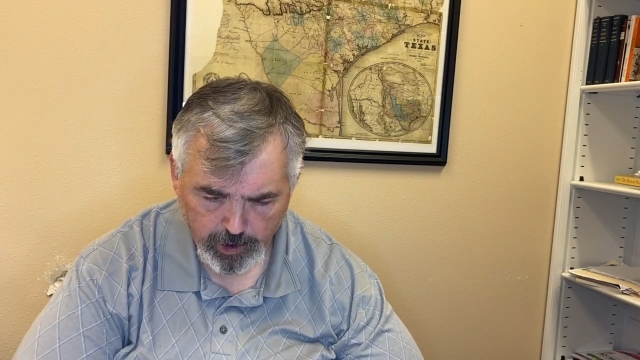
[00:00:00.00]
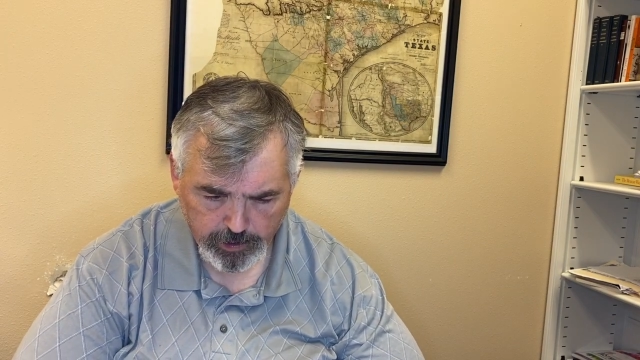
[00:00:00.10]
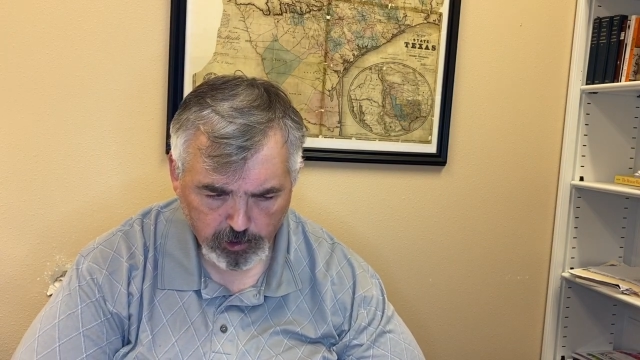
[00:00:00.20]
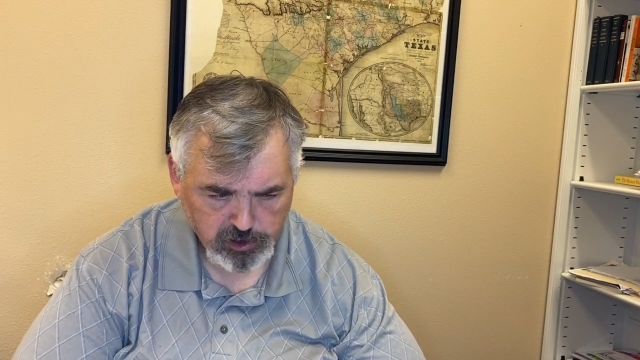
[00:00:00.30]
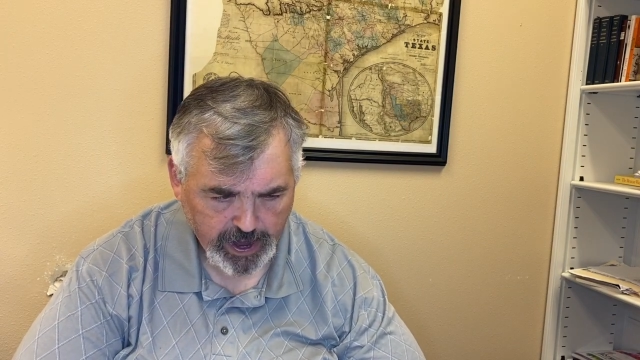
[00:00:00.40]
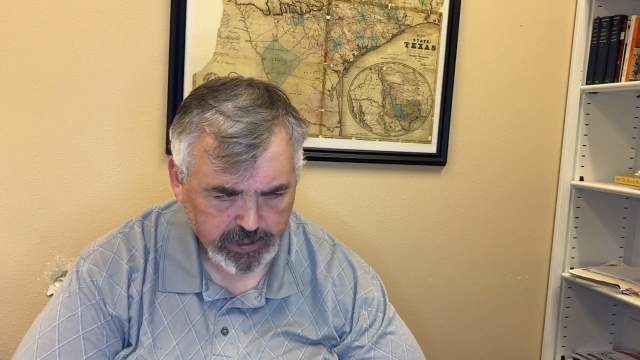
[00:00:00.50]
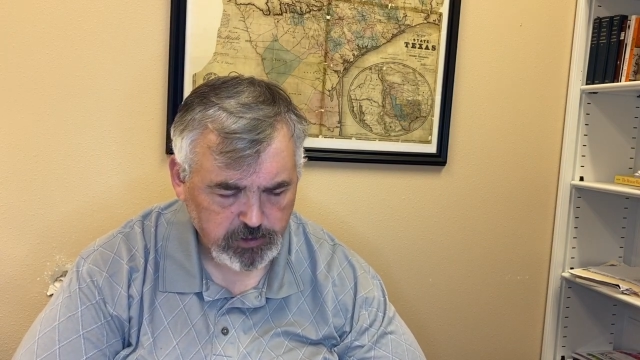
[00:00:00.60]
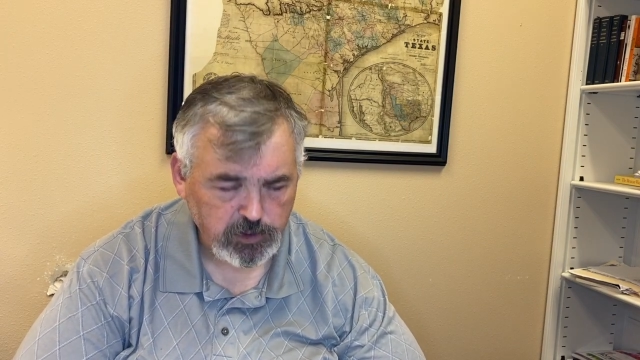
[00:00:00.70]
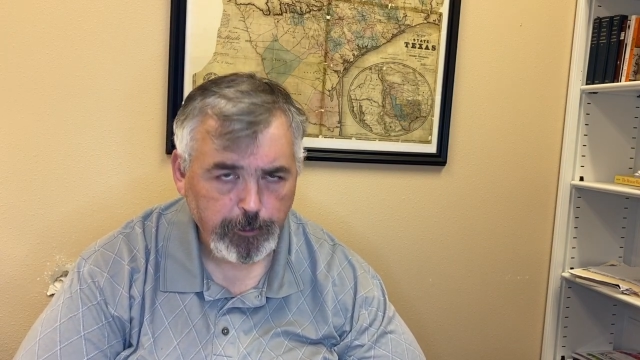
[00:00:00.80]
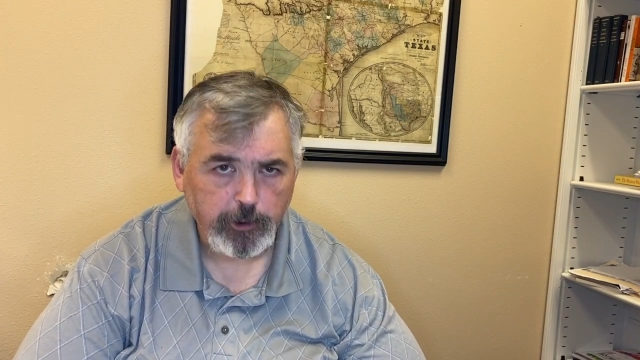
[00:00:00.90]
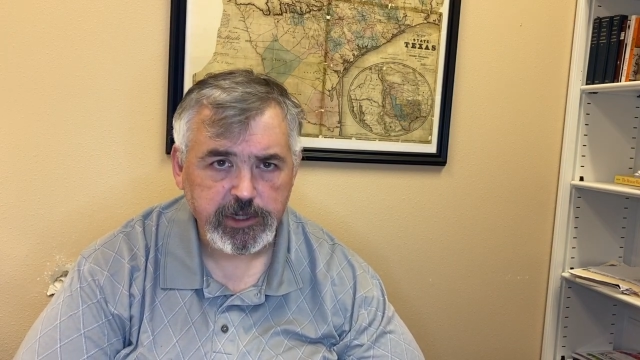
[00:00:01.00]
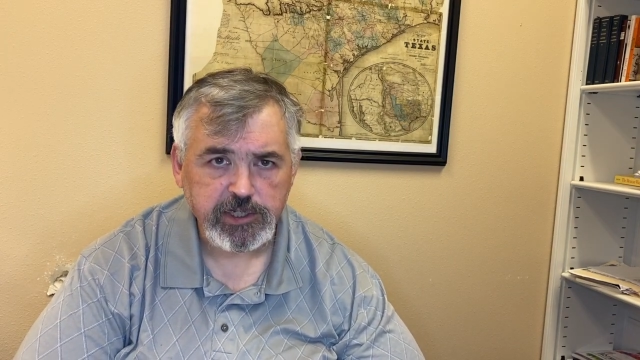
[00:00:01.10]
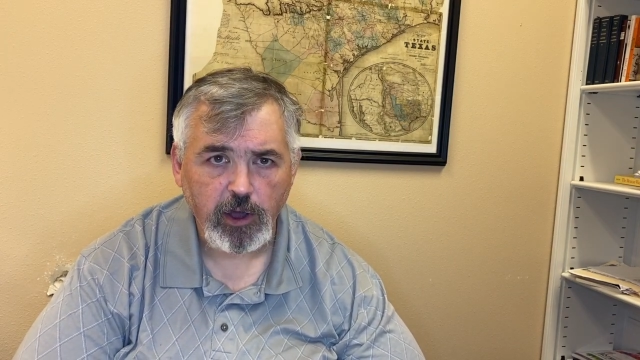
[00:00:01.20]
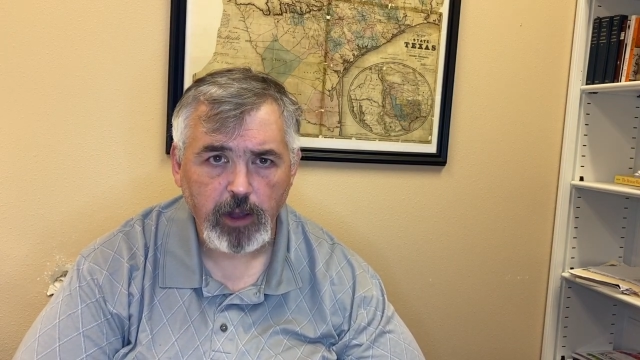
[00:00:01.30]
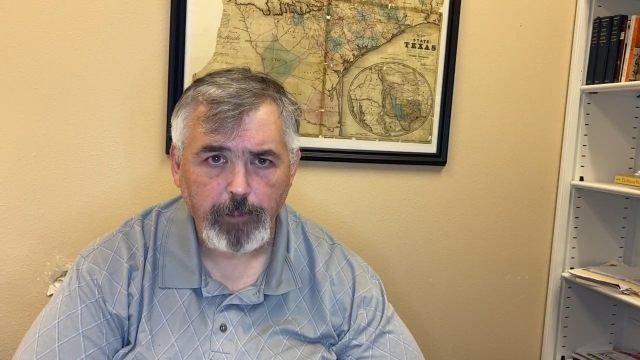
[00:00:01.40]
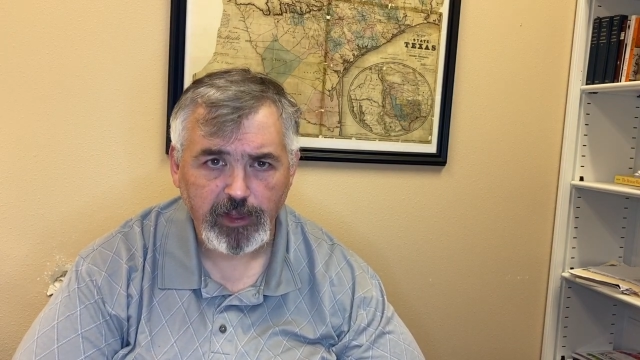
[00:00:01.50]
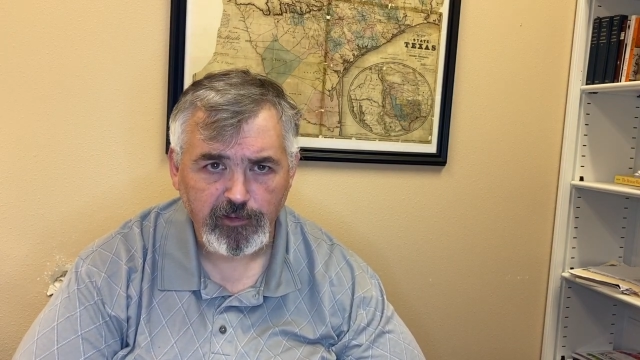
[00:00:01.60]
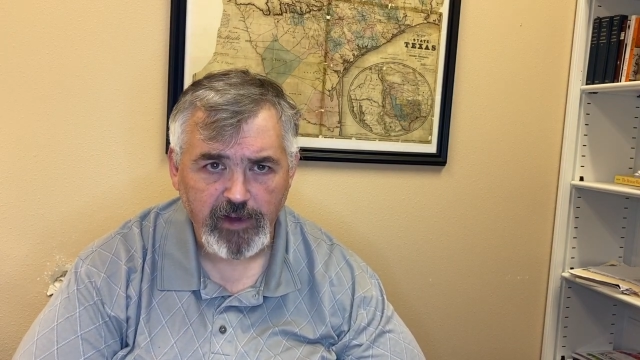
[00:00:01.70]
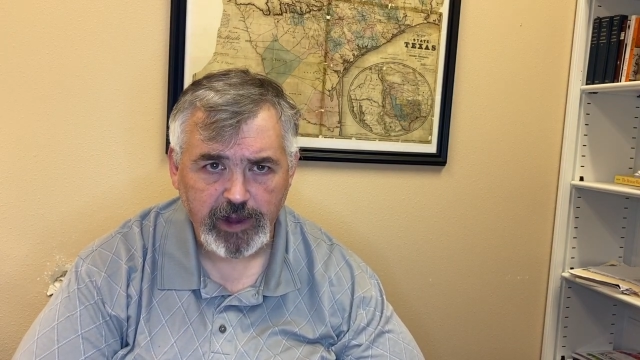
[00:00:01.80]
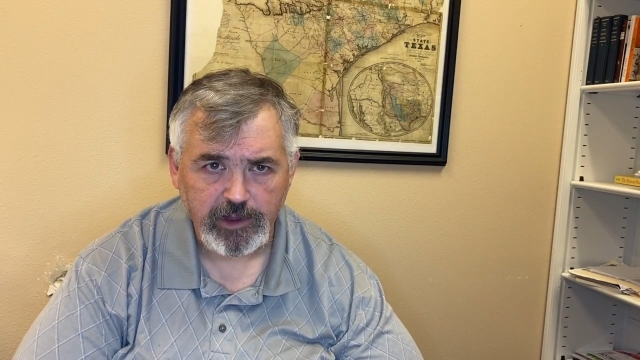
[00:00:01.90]
Now, Jackson was pretty stunned by the
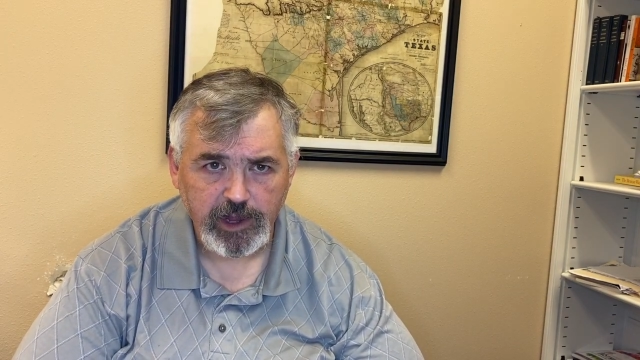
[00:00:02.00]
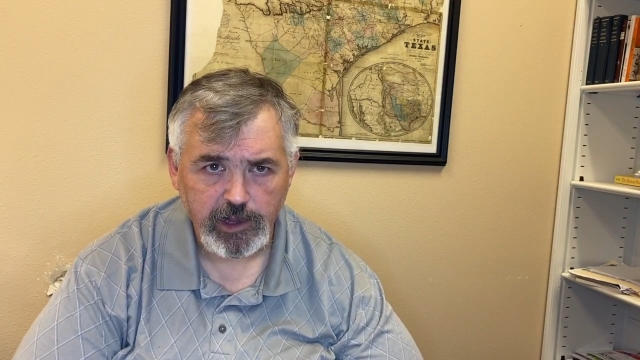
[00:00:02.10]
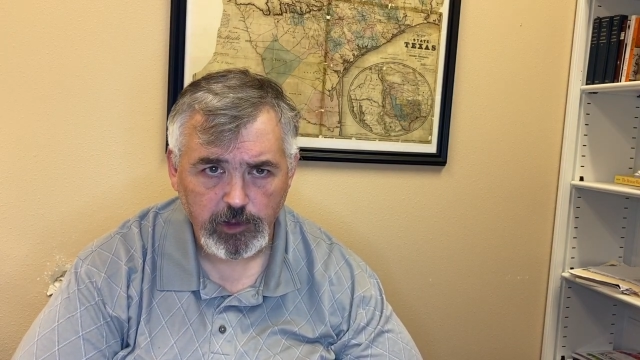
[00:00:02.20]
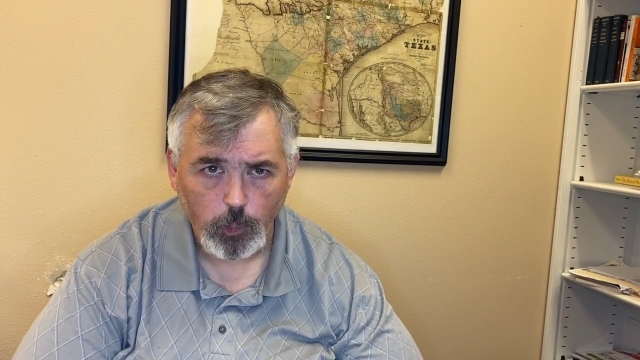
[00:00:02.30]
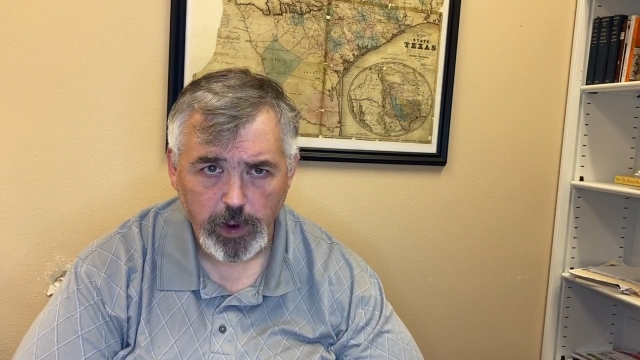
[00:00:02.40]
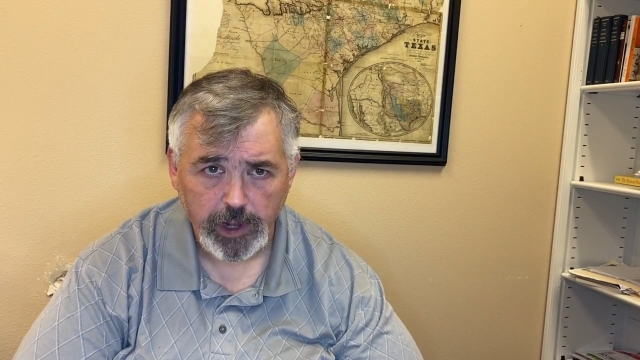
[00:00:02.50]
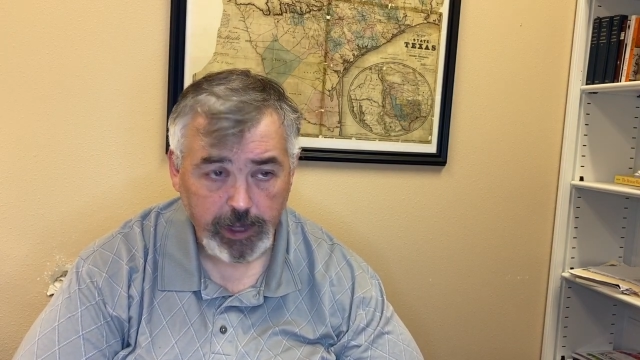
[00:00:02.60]
fact that he didn't win.